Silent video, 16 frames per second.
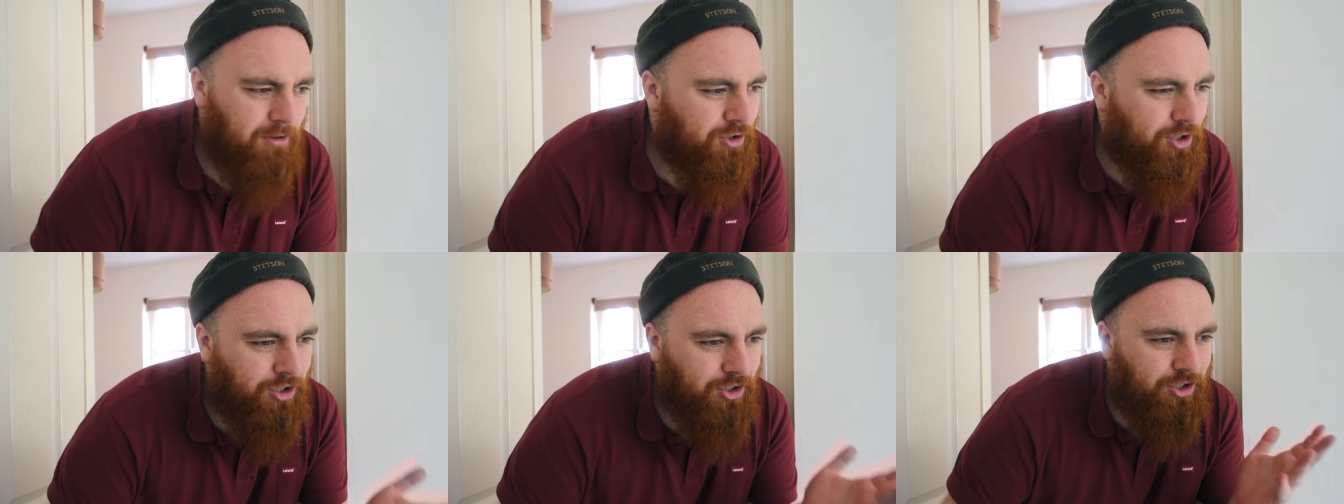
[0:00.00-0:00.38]

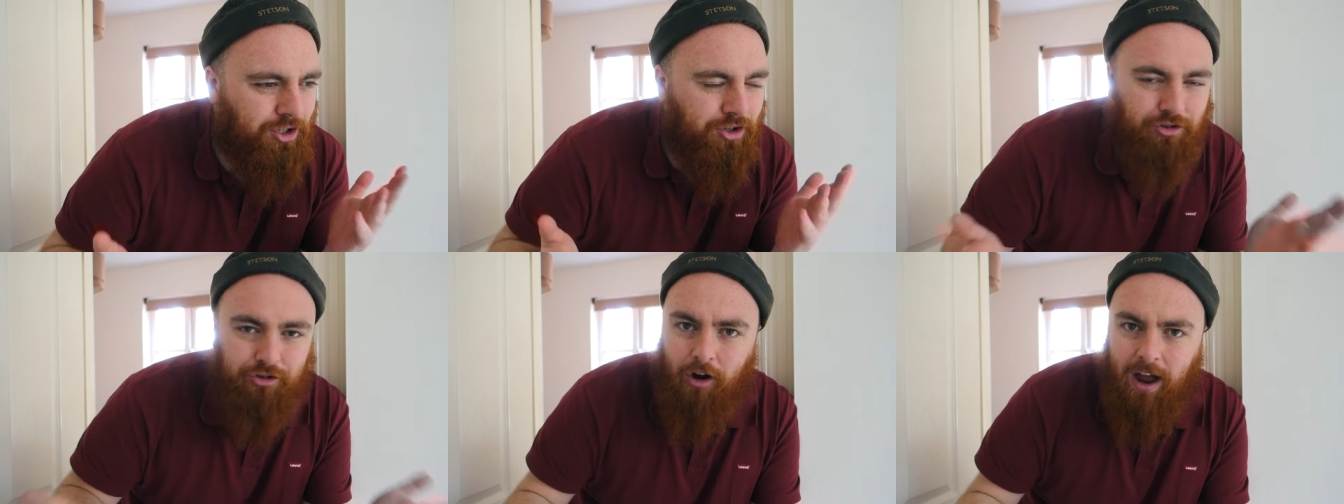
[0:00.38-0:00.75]
to,
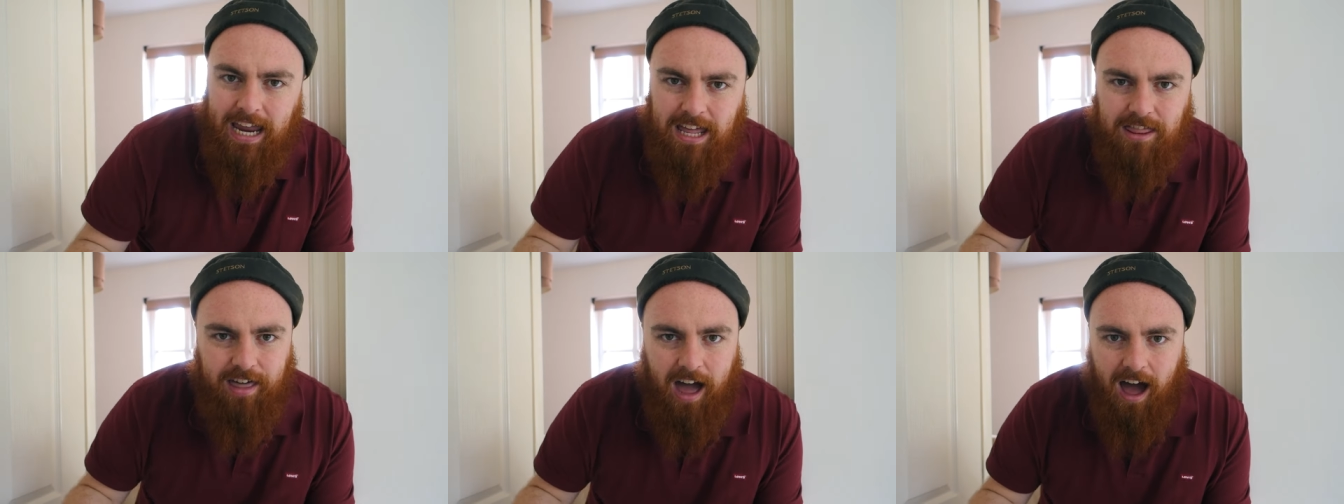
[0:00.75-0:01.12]
to
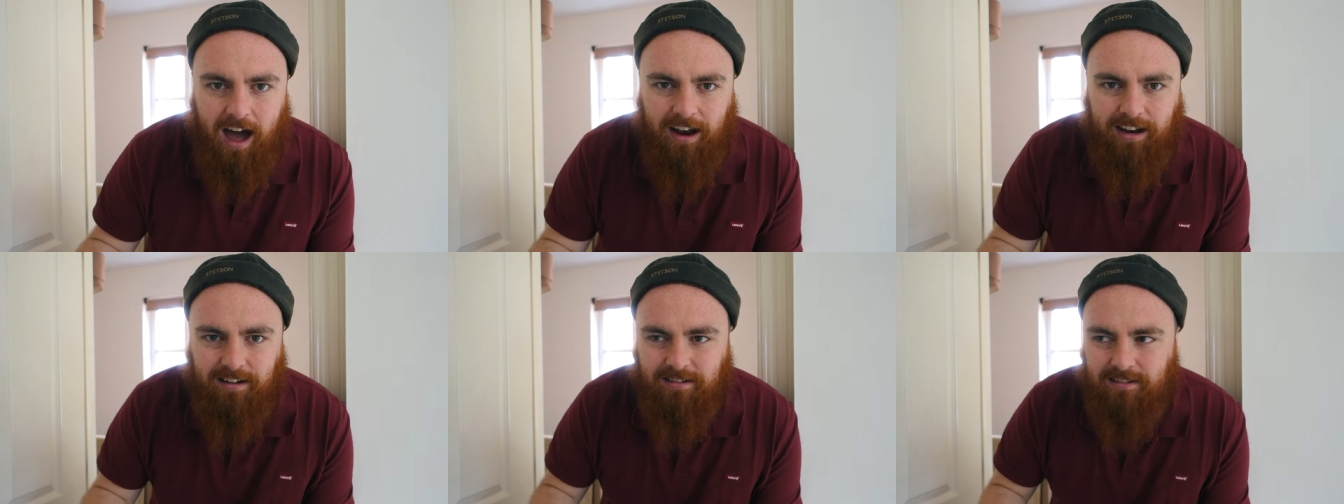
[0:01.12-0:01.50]
try
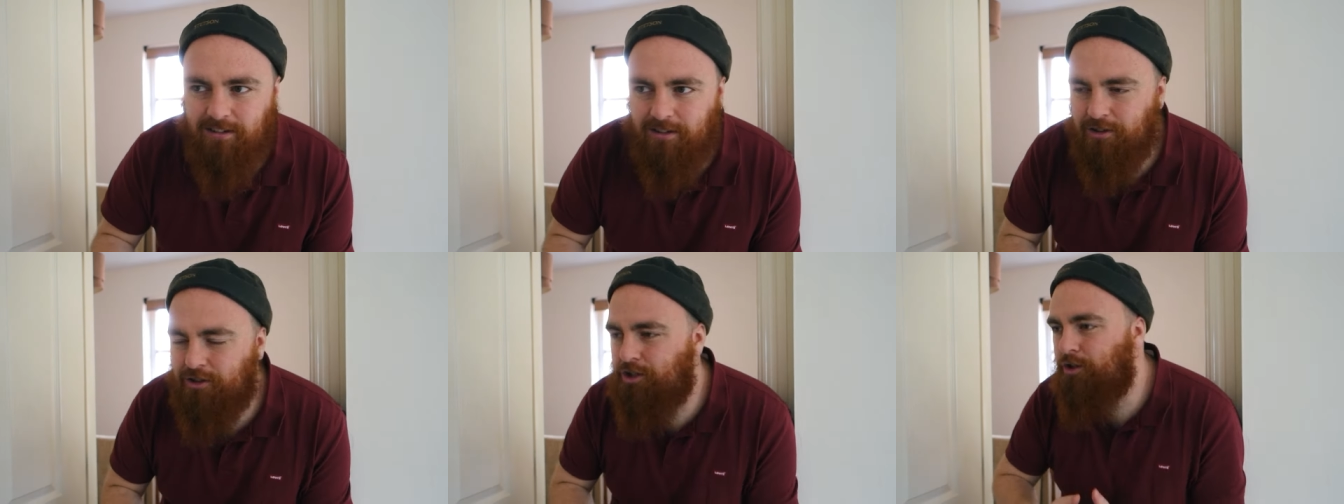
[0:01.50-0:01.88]
adhan
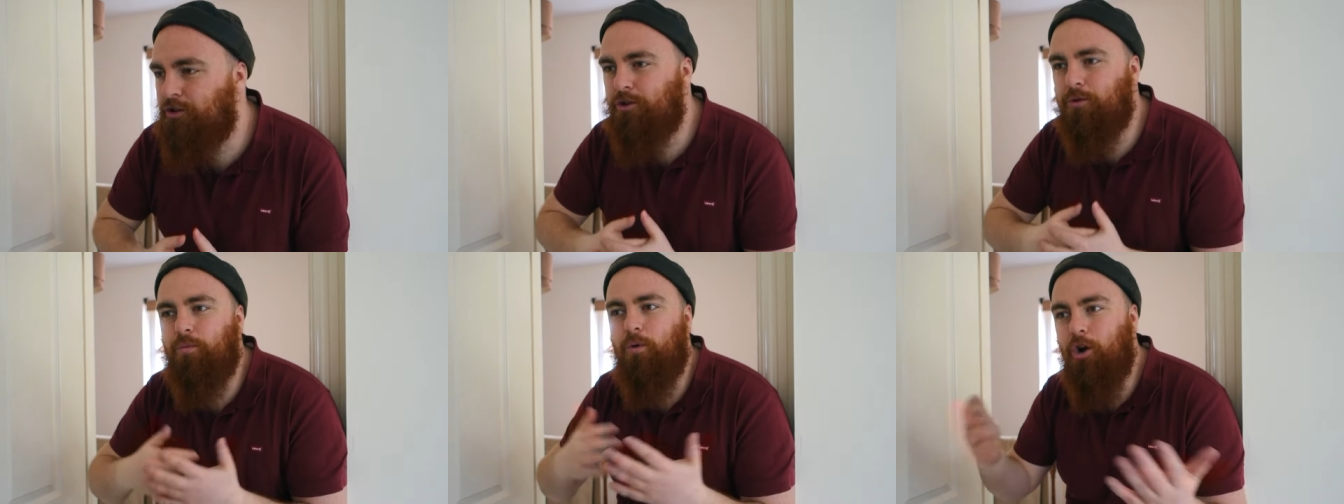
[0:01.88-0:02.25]
to,
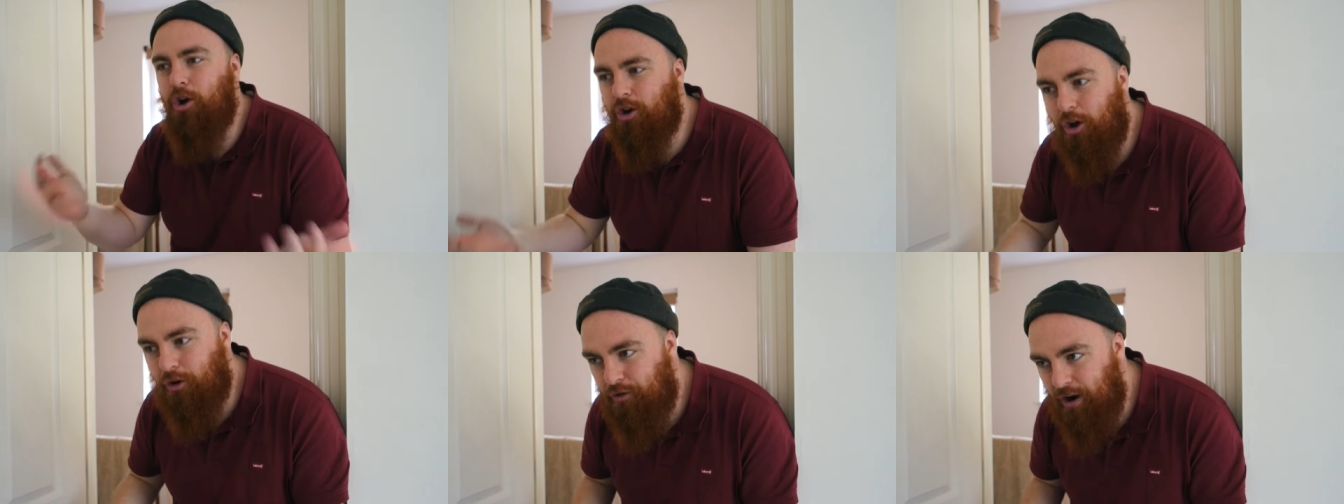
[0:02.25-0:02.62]
to
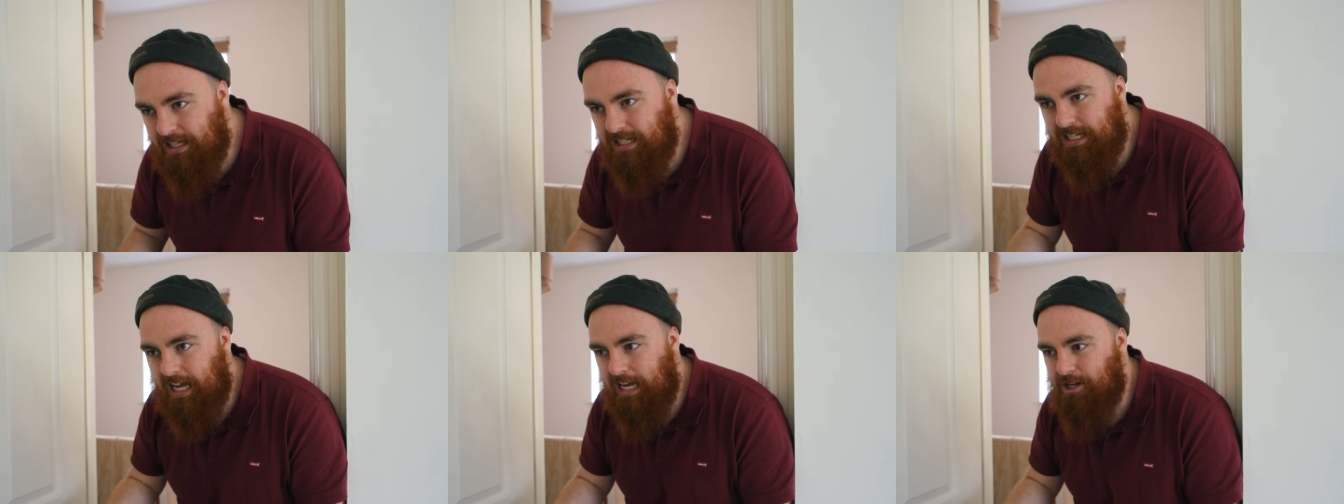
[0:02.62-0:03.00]
work on
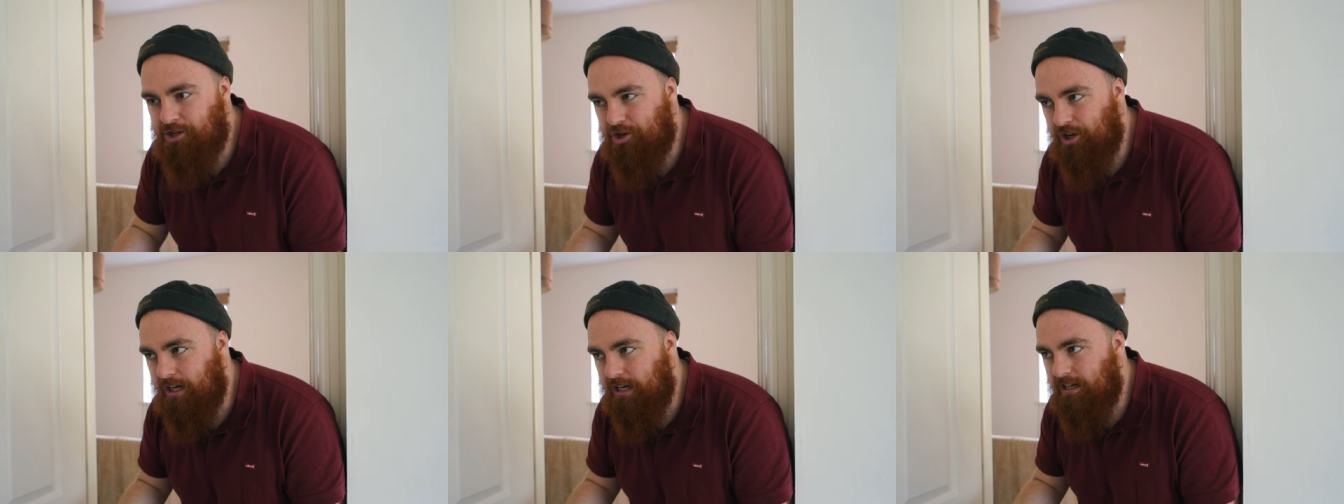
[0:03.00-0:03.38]

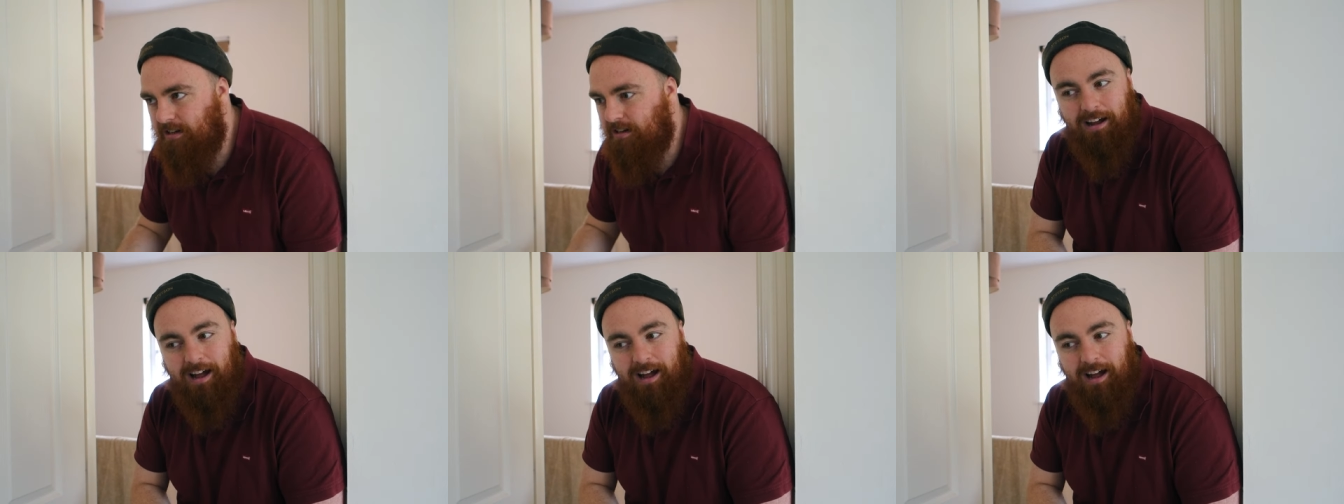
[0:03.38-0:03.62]
recitation.